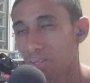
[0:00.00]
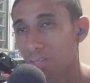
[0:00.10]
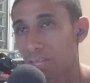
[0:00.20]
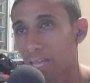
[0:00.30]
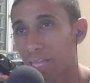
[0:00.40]

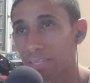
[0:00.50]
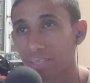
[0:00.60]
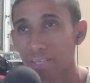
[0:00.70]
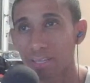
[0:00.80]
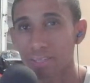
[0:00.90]
and
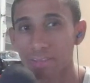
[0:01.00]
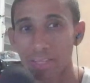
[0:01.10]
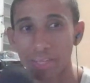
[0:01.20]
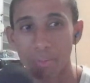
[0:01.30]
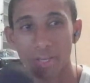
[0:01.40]

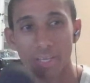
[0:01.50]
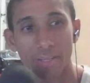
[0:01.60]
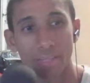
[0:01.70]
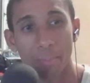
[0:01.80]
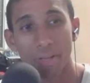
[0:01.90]

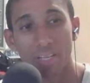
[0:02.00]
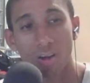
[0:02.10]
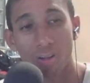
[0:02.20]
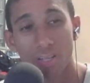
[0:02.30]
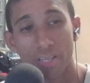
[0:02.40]
they've been
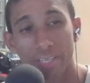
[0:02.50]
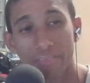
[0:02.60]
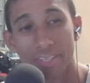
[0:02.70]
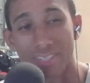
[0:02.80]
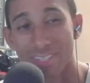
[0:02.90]
called even
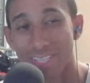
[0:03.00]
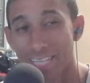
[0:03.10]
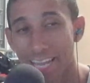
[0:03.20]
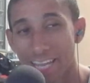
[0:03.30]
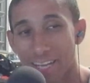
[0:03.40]
a
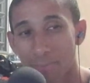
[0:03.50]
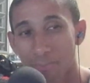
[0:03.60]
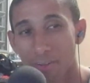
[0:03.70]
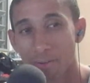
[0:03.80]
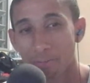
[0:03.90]
scam
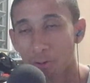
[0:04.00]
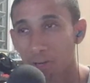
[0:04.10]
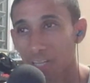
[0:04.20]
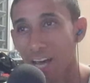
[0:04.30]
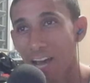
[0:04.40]
for a
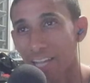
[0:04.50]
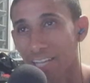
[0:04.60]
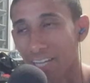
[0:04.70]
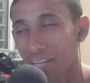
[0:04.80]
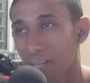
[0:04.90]

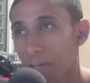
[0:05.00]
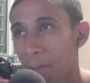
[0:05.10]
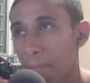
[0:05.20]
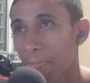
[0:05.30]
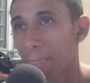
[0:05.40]
line,
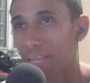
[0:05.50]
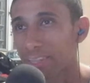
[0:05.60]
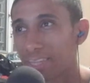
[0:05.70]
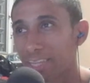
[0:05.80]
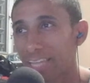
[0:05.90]
and
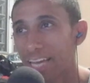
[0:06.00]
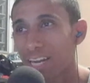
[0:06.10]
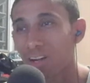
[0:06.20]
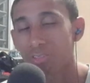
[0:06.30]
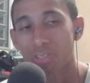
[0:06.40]
that
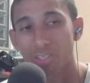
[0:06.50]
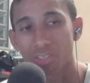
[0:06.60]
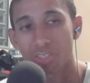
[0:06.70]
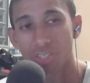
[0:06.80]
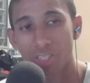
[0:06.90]
also
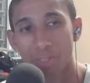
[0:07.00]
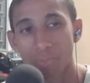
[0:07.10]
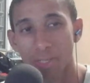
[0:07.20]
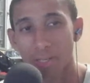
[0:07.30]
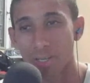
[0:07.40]
concerned
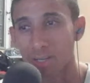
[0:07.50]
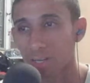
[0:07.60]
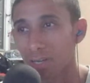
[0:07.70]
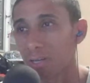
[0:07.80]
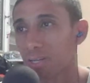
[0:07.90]
me
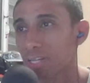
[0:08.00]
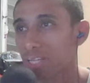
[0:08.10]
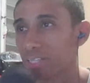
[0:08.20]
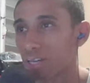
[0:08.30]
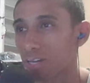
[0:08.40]

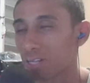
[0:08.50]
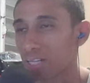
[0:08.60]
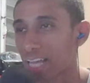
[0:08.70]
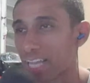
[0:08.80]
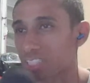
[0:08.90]

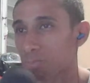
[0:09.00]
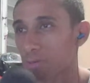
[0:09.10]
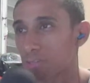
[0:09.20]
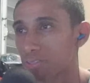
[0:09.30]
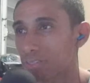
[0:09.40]
last
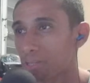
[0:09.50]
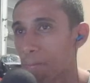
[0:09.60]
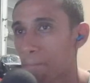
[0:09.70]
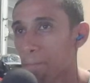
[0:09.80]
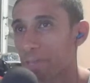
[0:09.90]
month.
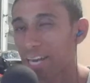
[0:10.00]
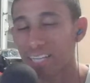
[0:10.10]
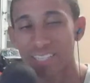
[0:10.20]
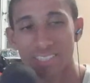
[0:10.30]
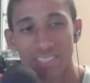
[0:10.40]
But at least